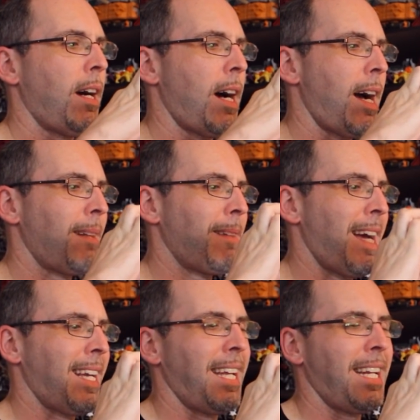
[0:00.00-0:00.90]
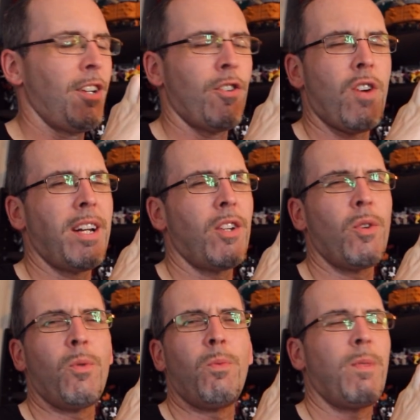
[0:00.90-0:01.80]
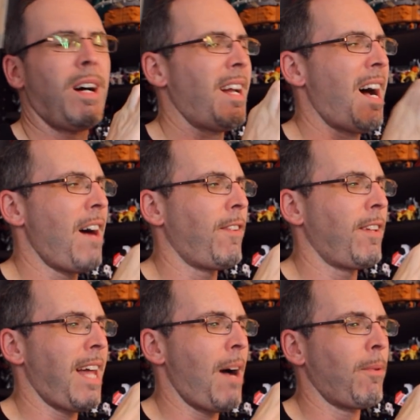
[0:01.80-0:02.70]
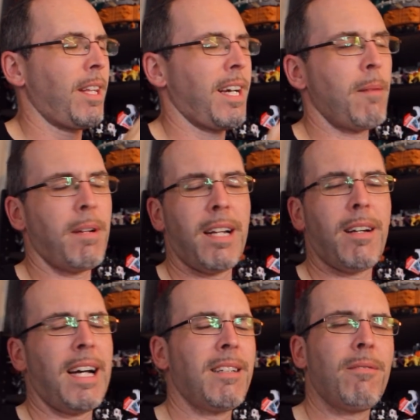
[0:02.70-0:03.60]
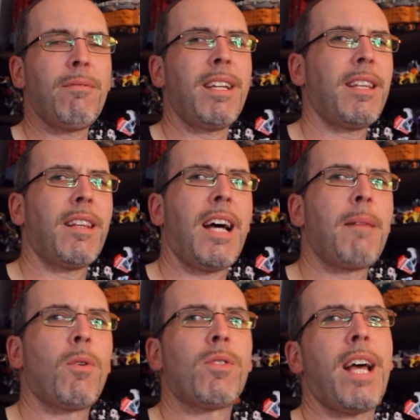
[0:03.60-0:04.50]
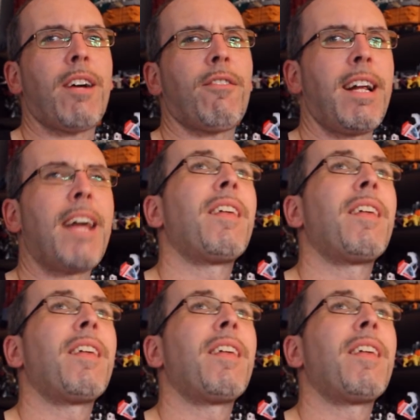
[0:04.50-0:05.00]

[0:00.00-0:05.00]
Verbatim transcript: I get it, you're trying to do an awful lot with the guy, but I don't think the line mode is that great.